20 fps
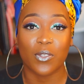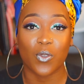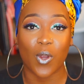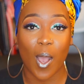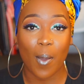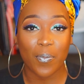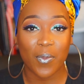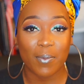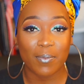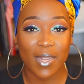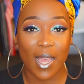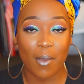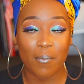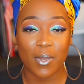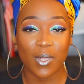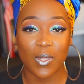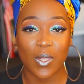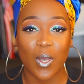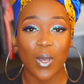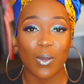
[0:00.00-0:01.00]
drop them
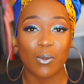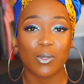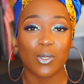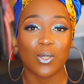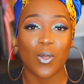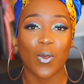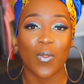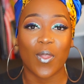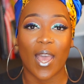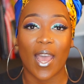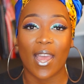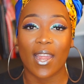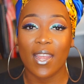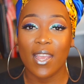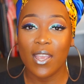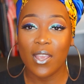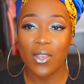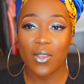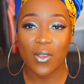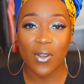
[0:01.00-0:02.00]
down below so that
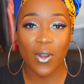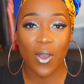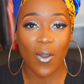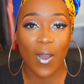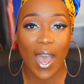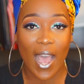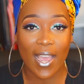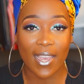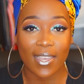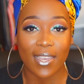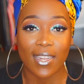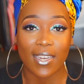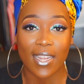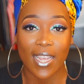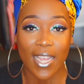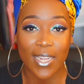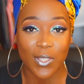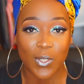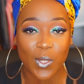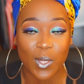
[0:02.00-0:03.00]
you know I
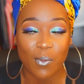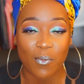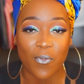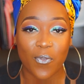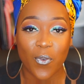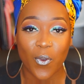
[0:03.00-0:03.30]
could answer them